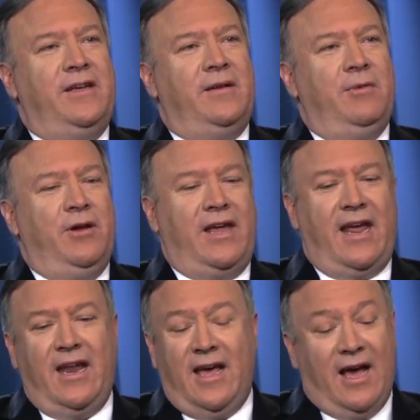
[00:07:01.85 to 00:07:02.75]

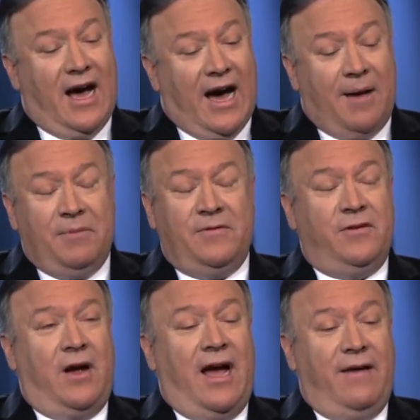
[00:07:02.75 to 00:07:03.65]
communicate.
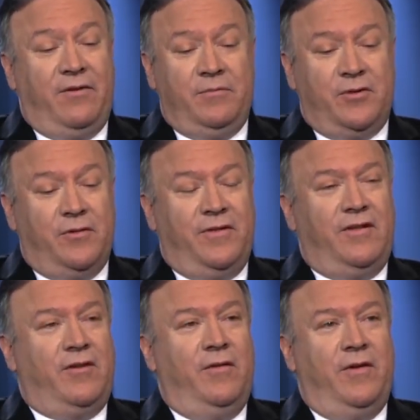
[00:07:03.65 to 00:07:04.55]
I've observed
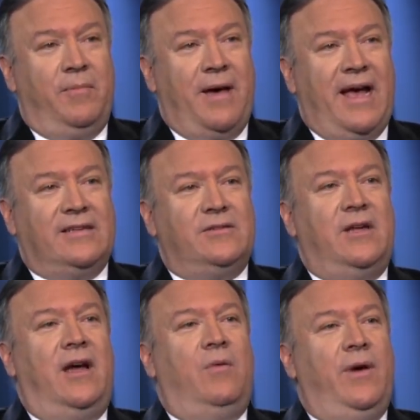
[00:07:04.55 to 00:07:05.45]
this over the past
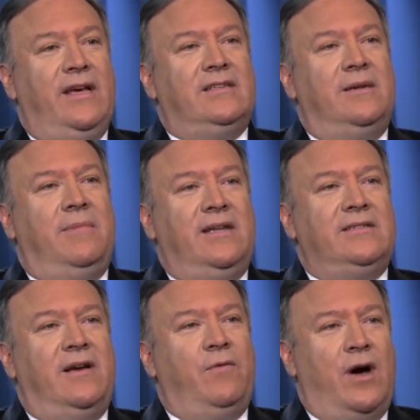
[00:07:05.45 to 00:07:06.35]
weeks and
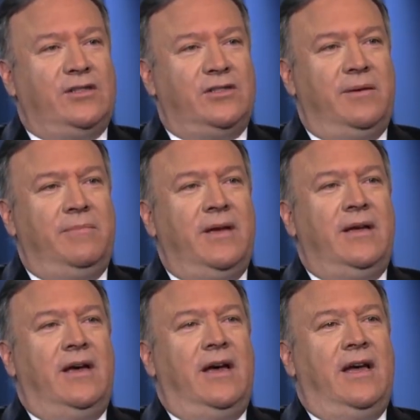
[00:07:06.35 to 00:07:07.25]
months. I've watched them
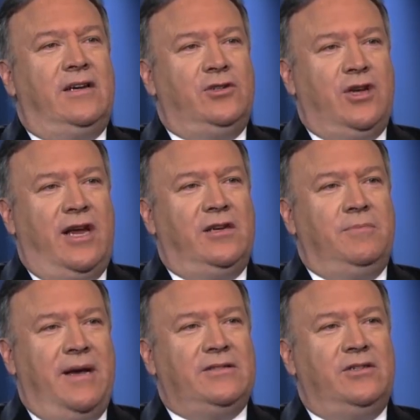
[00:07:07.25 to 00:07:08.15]

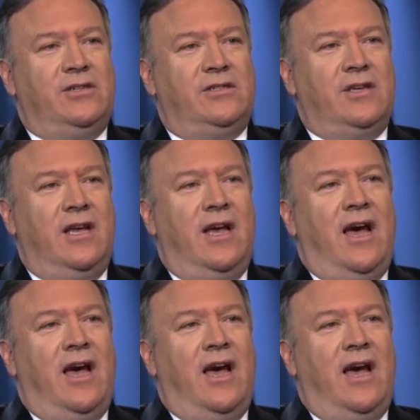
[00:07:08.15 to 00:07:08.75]
exchange messages.